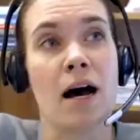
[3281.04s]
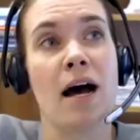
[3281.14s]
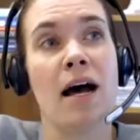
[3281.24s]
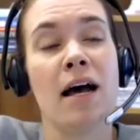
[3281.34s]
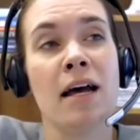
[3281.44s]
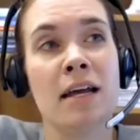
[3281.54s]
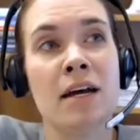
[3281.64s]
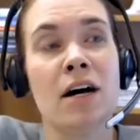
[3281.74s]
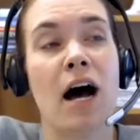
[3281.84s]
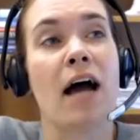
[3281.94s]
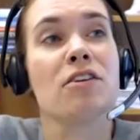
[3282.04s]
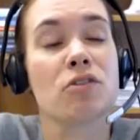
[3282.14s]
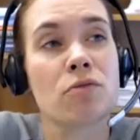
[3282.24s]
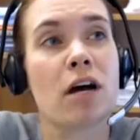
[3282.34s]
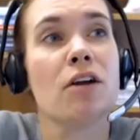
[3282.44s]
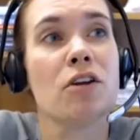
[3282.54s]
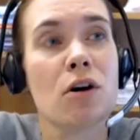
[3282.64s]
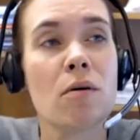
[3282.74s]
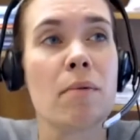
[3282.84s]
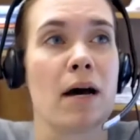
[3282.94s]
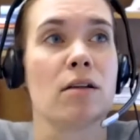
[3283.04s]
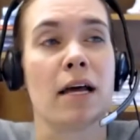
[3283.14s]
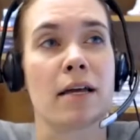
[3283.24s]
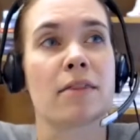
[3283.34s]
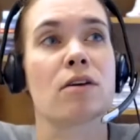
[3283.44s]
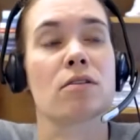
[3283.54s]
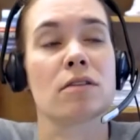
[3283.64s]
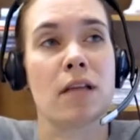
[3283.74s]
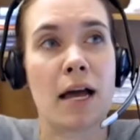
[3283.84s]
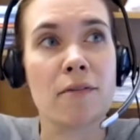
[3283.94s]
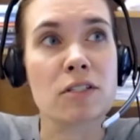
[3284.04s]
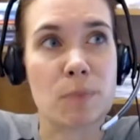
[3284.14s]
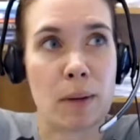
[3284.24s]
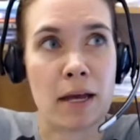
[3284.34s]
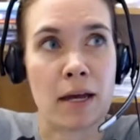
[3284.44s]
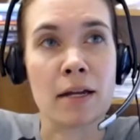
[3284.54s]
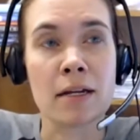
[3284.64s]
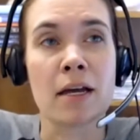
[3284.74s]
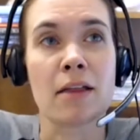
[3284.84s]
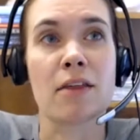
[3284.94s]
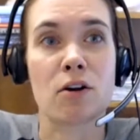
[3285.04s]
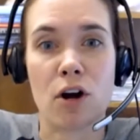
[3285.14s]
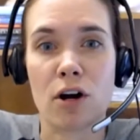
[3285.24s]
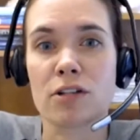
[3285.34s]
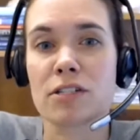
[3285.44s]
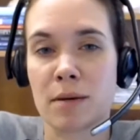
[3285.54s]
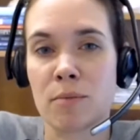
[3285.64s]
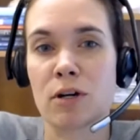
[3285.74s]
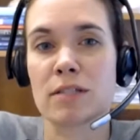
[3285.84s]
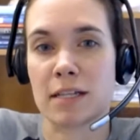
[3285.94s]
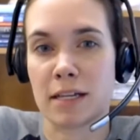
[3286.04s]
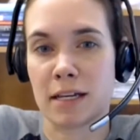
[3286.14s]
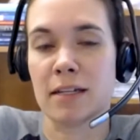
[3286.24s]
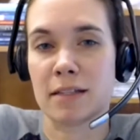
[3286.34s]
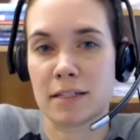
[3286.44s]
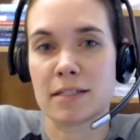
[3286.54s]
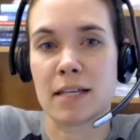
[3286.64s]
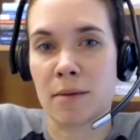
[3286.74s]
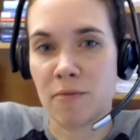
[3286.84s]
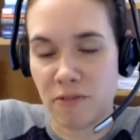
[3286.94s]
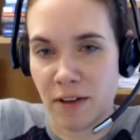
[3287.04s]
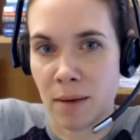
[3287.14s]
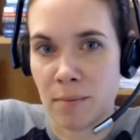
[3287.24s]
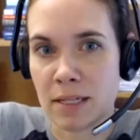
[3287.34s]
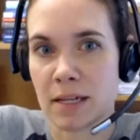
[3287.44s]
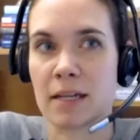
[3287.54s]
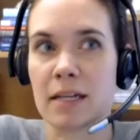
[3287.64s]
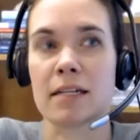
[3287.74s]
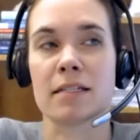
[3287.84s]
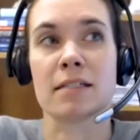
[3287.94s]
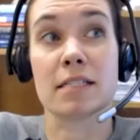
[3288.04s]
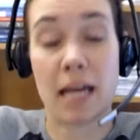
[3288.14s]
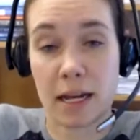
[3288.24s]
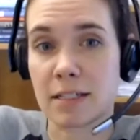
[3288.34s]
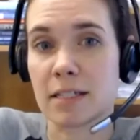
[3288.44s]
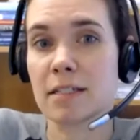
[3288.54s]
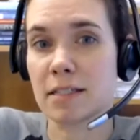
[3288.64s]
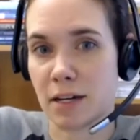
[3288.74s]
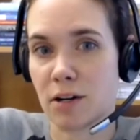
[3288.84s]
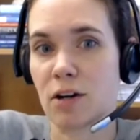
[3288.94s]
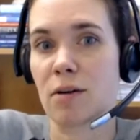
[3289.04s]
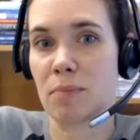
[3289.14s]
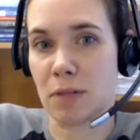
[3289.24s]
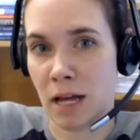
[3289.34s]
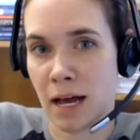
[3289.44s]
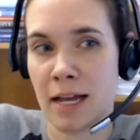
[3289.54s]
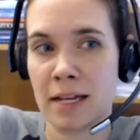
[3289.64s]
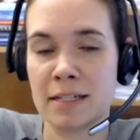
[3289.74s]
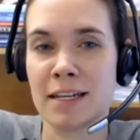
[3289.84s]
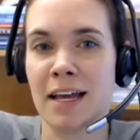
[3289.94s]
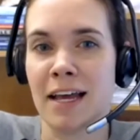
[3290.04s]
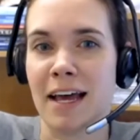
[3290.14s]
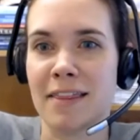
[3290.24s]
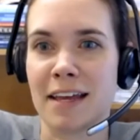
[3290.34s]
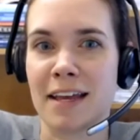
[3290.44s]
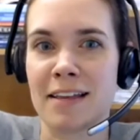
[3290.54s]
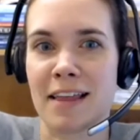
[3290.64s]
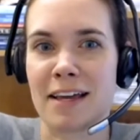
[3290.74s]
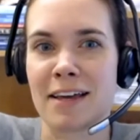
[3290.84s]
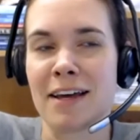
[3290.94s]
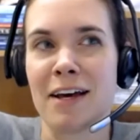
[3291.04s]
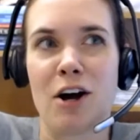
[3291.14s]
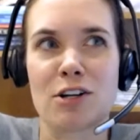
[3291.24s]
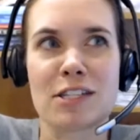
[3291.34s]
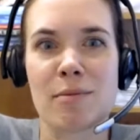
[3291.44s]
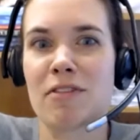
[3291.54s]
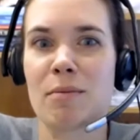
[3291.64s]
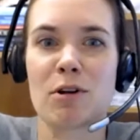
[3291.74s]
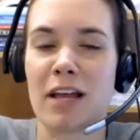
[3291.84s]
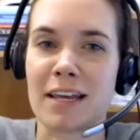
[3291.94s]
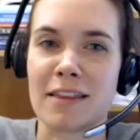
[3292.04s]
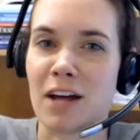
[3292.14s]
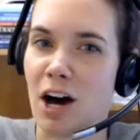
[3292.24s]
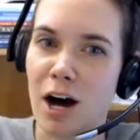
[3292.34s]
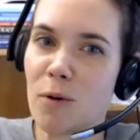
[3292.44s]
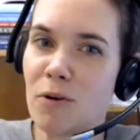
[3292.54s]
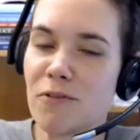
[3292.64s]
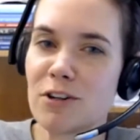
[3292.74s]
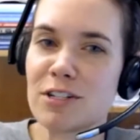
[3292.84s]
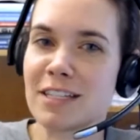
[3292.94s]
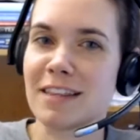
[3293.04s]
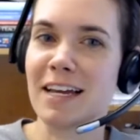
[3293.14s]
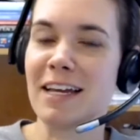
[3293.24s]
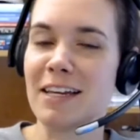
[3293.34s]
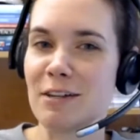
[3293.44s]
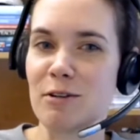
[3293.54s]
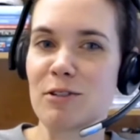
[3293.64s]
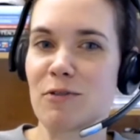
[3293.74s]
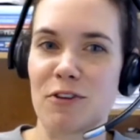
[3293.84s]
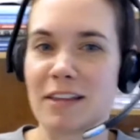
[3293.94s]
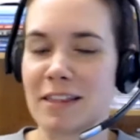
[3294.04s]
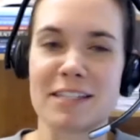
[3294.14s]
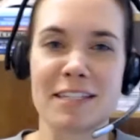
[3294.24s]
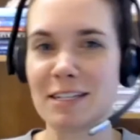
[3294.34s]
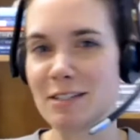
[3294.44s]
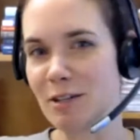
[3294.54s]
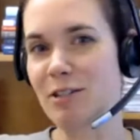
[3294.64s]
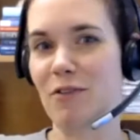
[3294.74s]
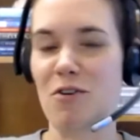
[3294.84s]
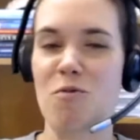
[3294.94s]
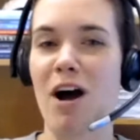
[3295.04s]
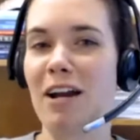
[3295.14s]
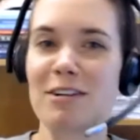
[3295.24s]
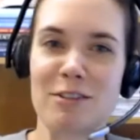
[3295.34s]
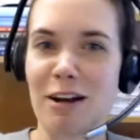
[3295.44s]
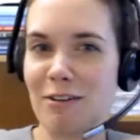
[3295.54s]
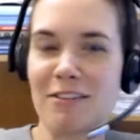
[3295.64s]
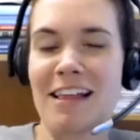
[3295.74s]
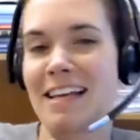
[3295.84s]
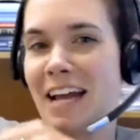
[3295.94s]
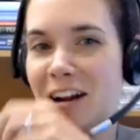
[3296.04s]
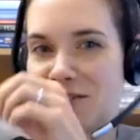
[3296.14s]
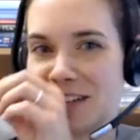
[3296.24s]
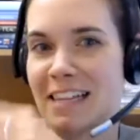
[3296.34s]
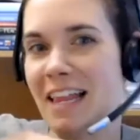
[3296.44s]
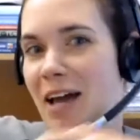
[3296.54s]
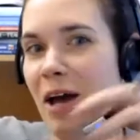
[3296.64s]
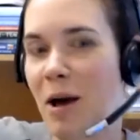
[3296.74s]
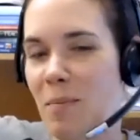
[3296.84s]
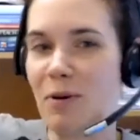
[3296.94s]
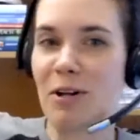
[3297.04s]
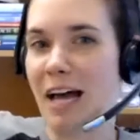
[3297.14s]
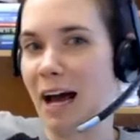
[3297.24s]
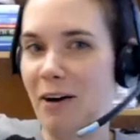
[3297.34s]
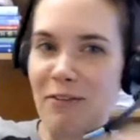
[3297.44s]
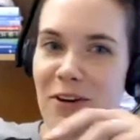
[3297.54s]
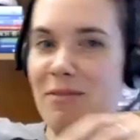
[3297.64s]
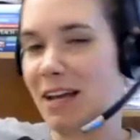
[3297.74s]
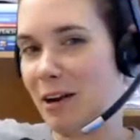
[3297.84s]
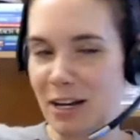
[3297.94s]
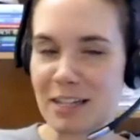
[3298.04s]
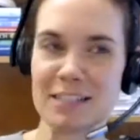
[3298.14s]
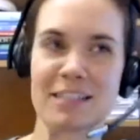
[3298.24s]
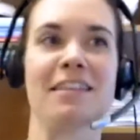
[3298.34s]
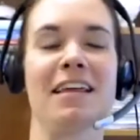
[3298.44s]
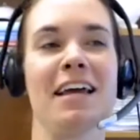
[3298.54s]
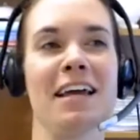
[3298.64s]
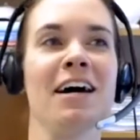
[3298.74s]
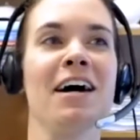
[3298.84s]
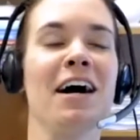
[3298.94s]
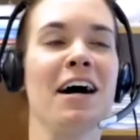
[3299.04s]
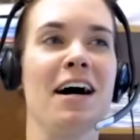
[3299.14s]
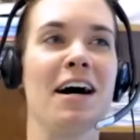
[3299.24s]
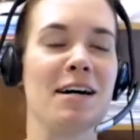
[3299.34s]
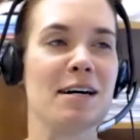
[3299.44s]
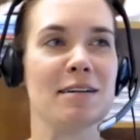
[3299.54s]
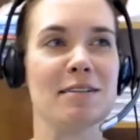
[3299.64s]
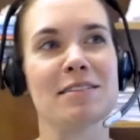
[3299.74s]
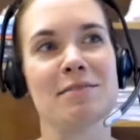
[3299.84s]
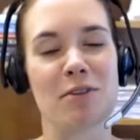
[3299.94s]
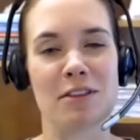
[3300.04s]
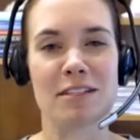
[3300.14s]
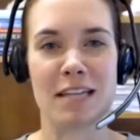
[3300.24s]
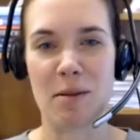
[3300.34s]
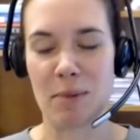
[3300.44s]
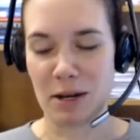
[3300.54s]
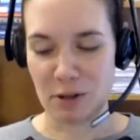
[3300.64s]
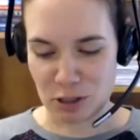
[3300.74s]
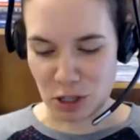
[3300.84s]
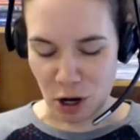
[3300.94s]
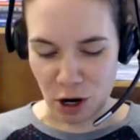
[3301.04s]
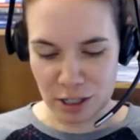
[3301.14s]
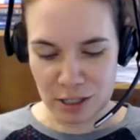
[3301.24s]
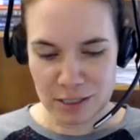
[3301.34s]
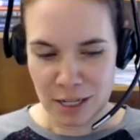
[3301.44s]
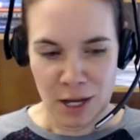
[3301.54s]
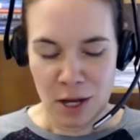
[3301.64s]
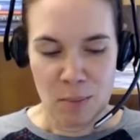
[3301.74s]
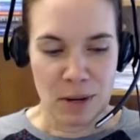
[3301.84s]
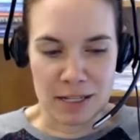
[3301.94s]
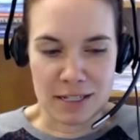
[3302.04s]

i i do not know about like their lifespan there are some ones again in the same family in texas that are blind and they like are some of them are like in the aquifers that they use for like the cities use for water so i don't know that carefully like pull out from the areas that they uh where the salamanders aren't but